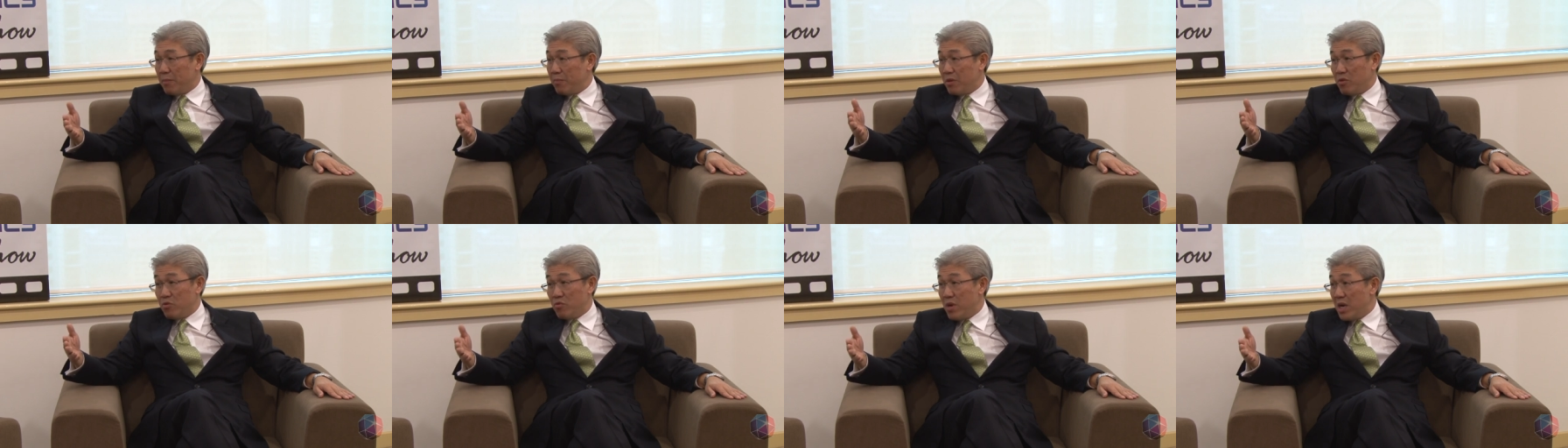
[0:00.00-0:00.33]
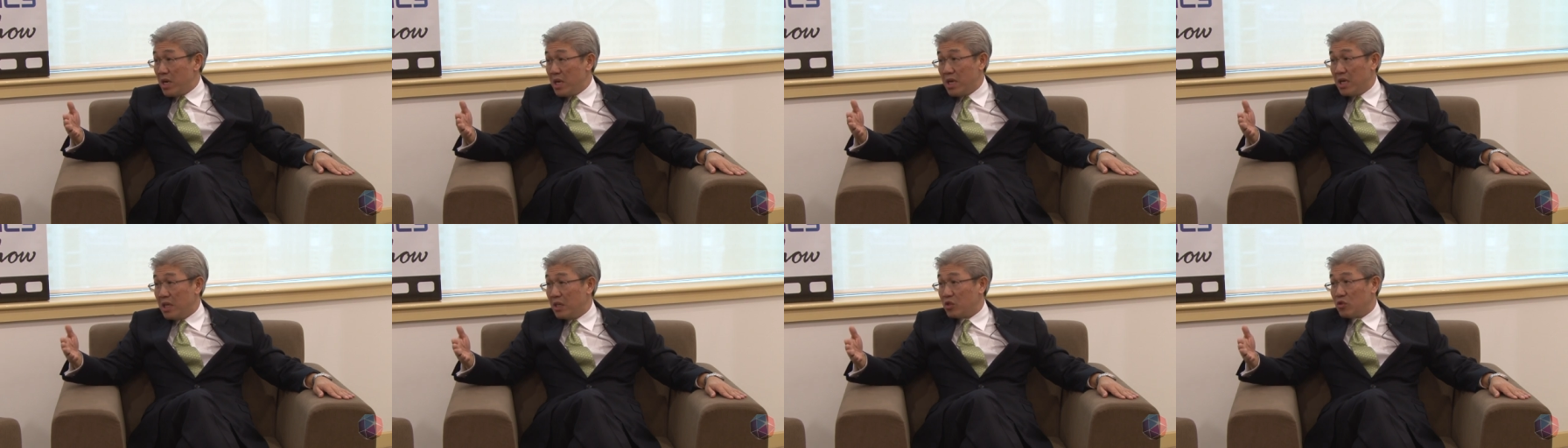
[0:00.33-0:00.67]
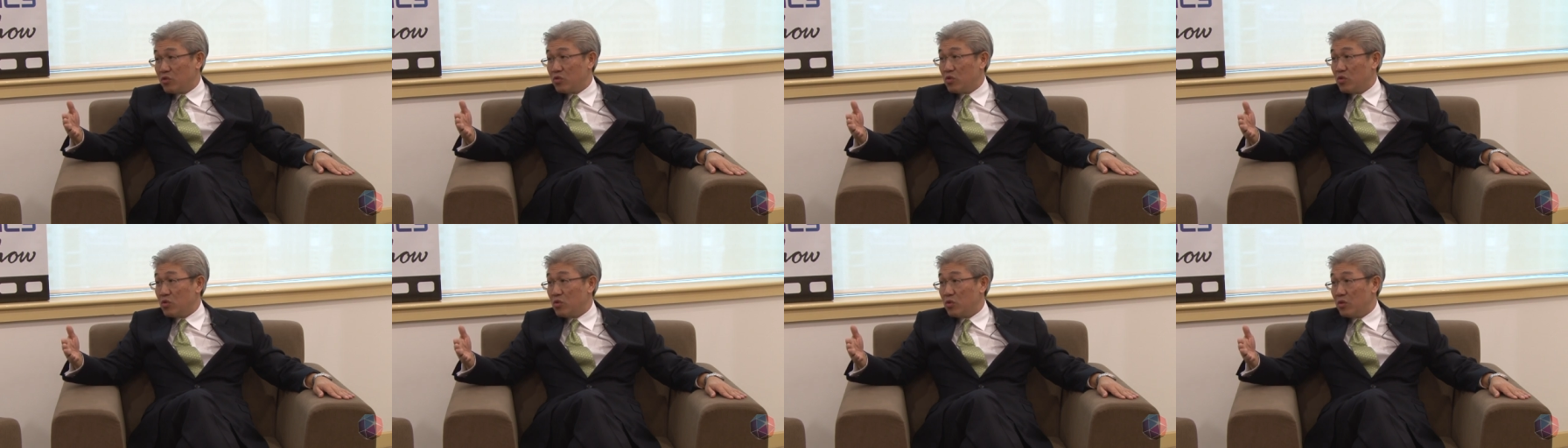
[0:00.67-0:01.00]
but really it's
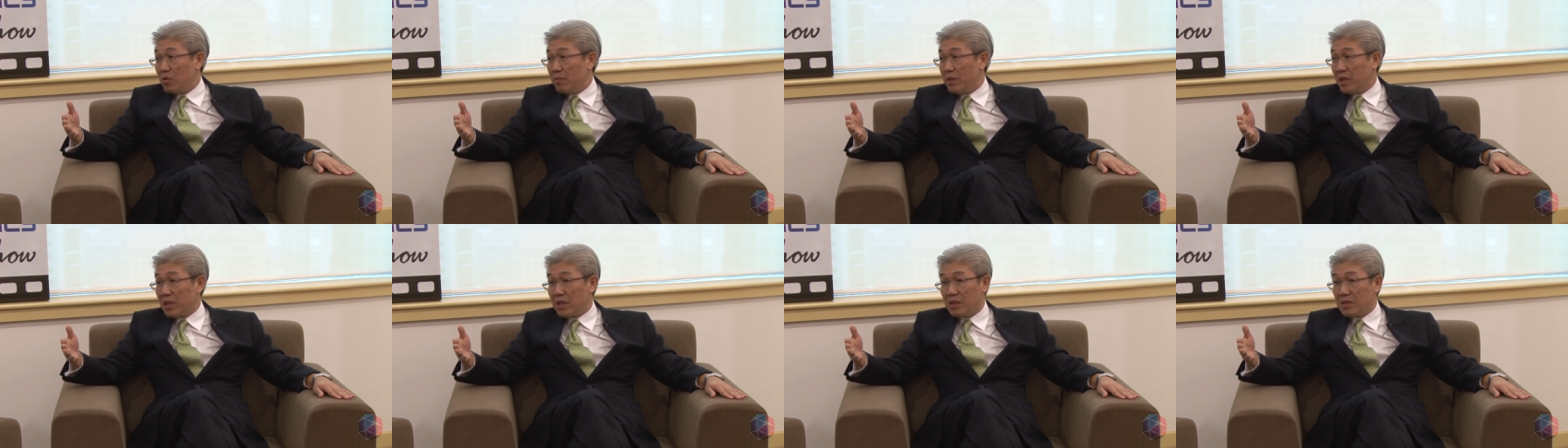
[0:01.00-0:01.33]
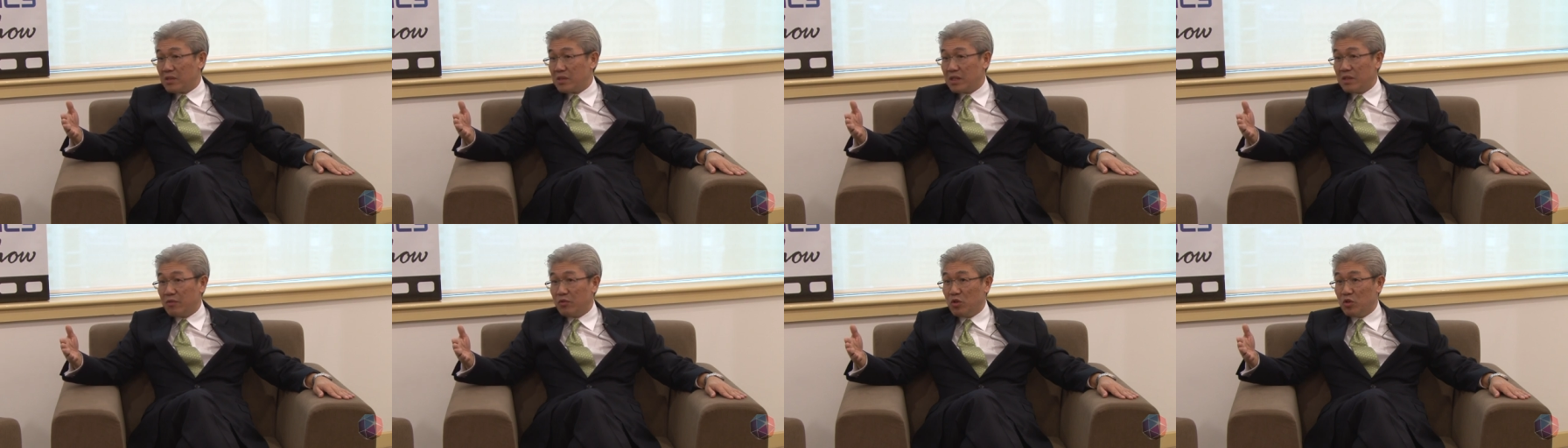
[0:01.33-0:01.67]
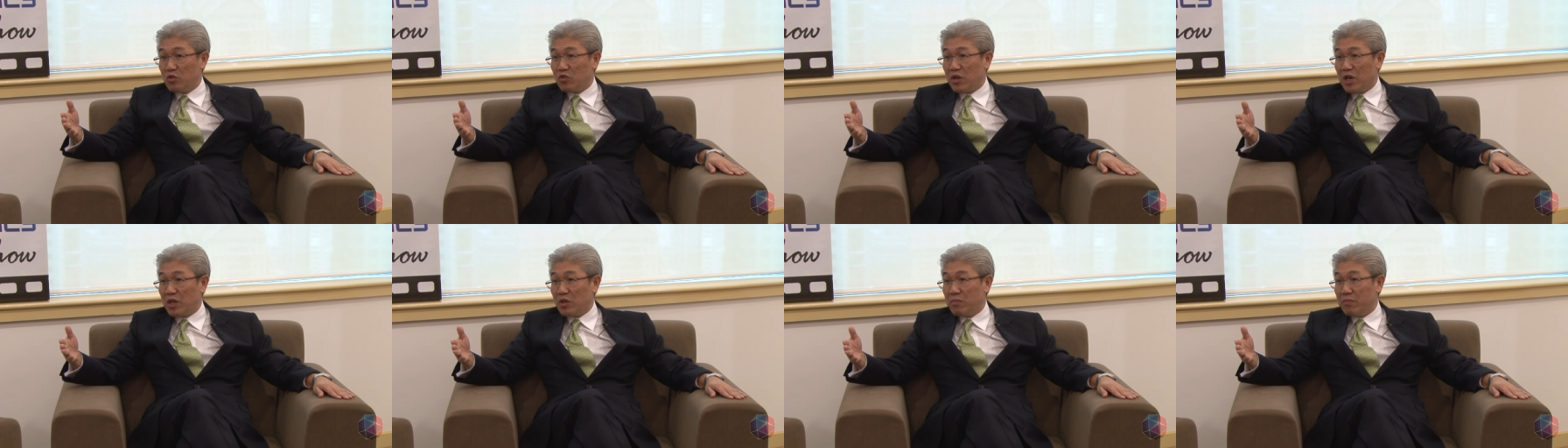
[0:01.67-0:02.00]
true because if
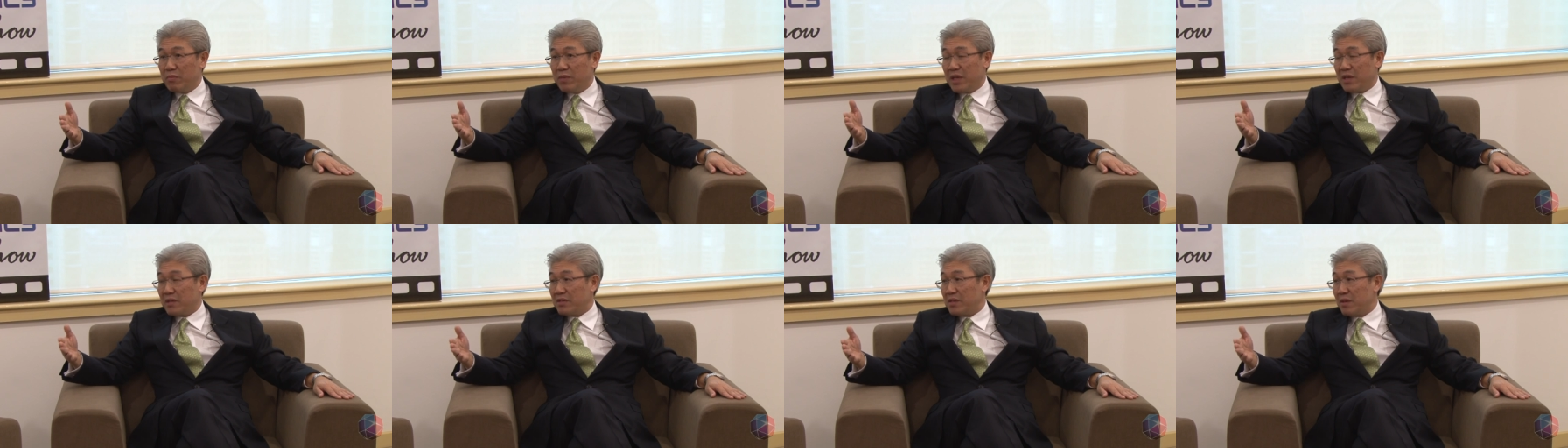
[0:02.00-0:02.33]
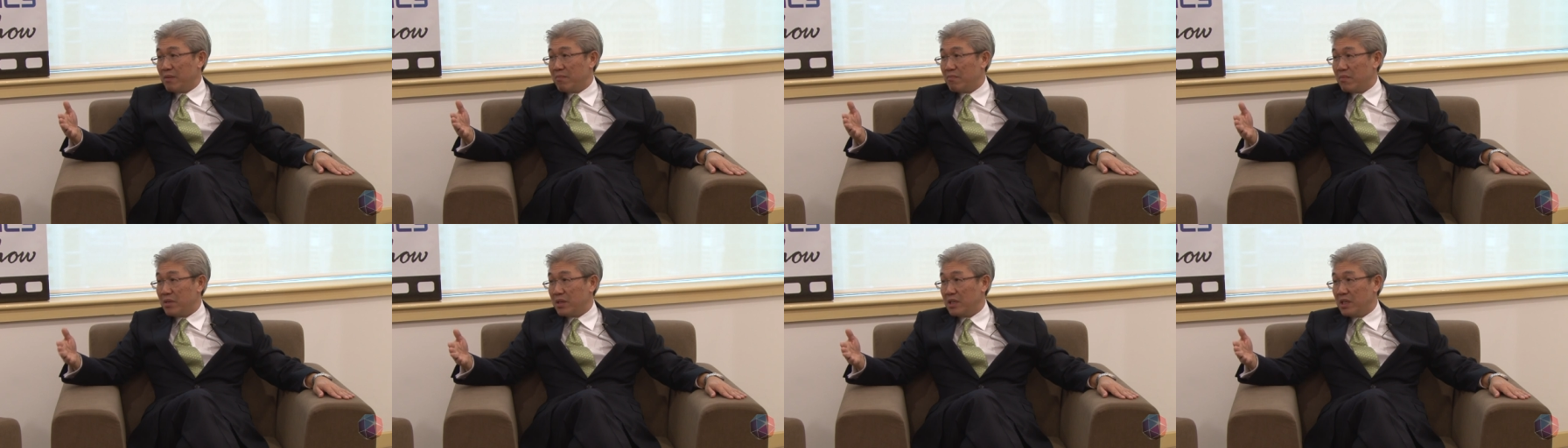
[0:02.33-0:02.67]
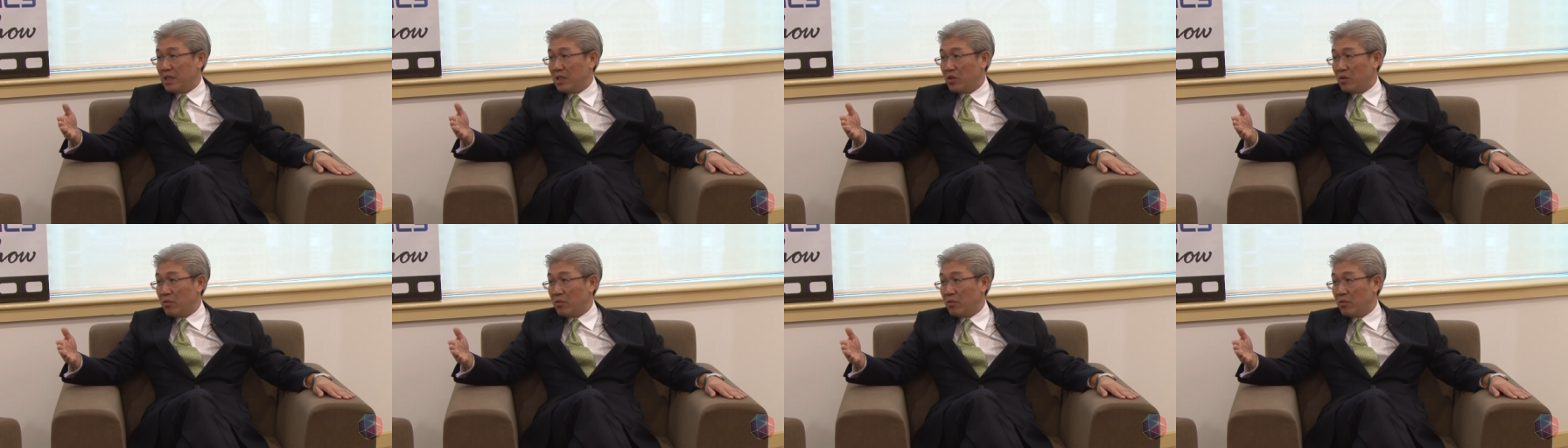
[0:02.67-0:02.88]
you try to make somebody,